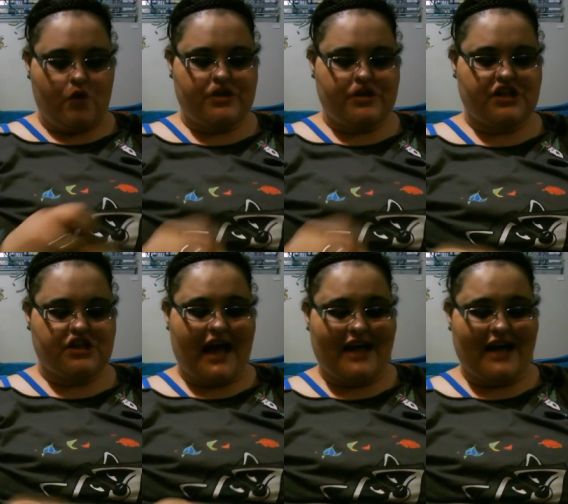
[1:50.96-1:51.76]
which can
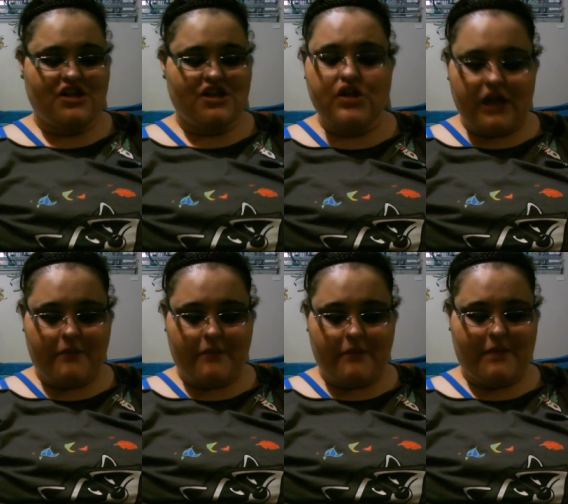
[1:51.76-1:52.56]

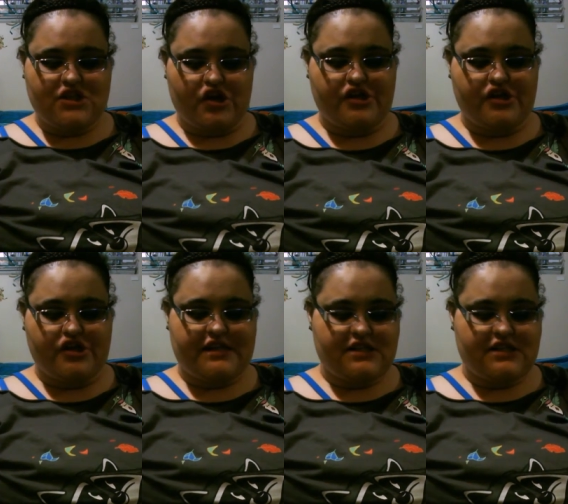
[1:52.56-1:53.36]
actually be turned
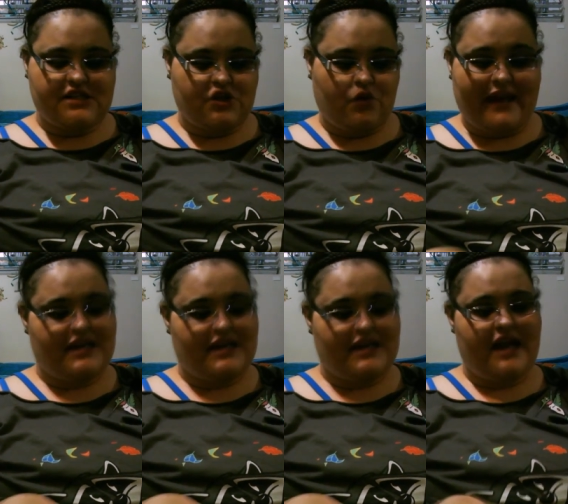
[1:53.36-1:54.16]
into a
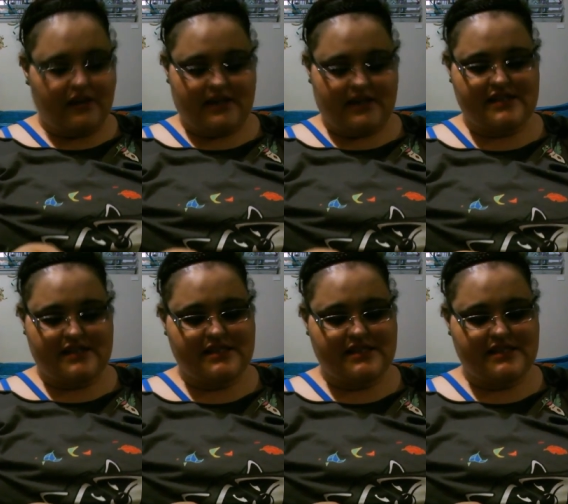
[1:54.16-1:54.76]
necklace